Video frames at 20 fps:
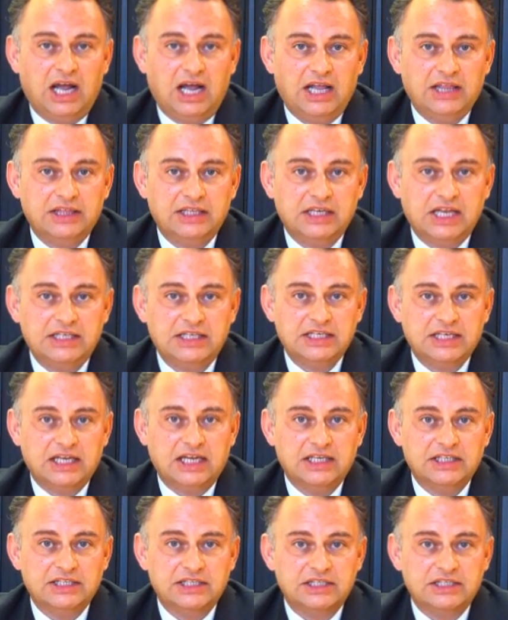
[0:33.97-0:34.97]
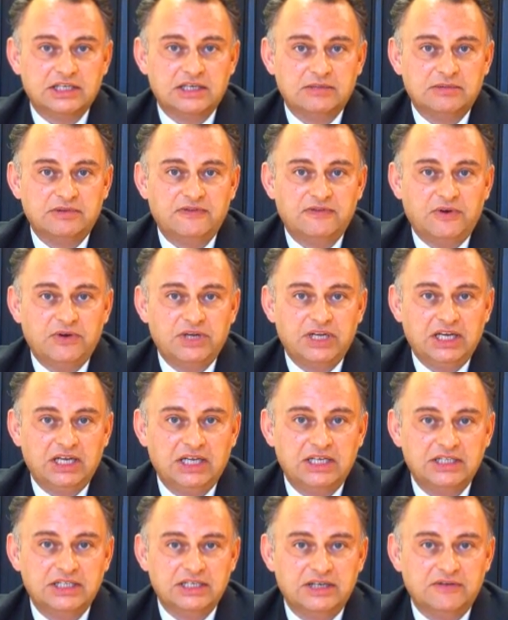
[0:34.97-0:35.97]
and the letting agents are going to be very
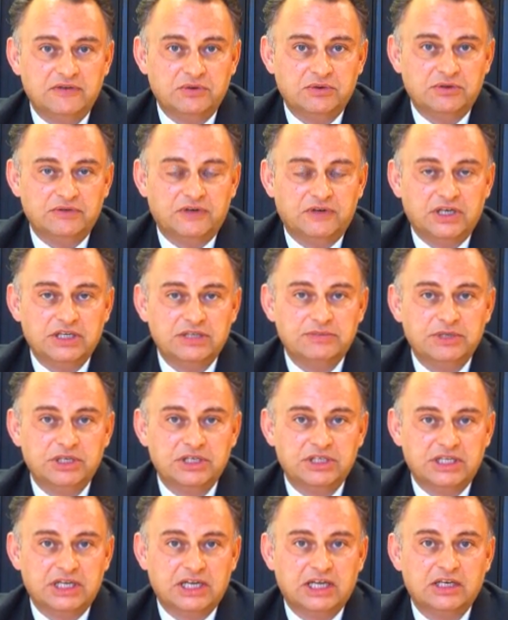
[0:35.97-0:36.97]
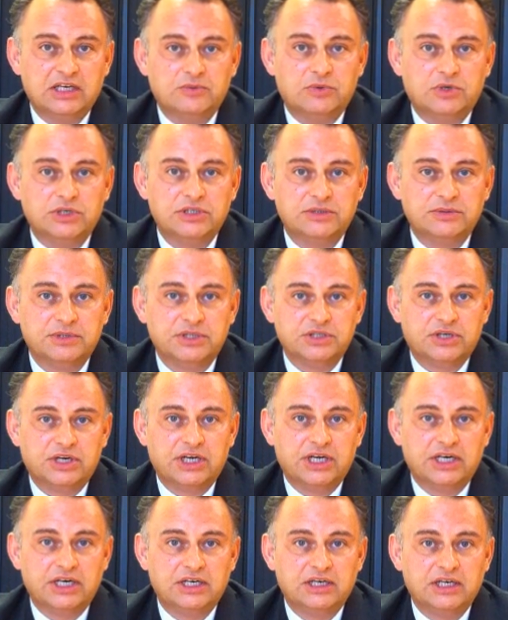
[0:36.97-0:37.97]
keen to give you advice because they're going to want to
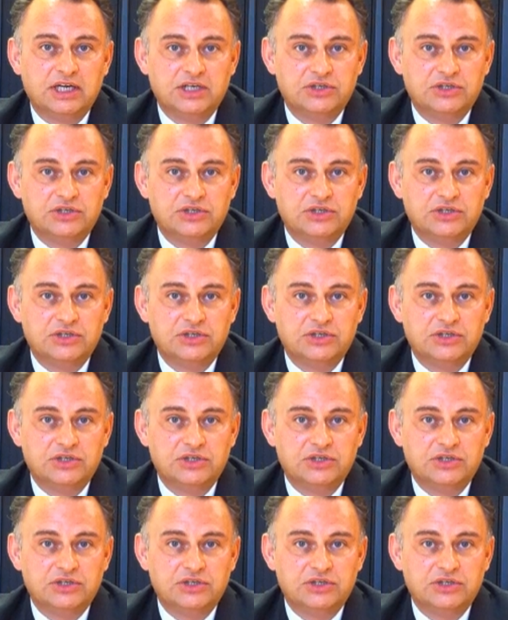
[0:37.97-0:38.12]
try and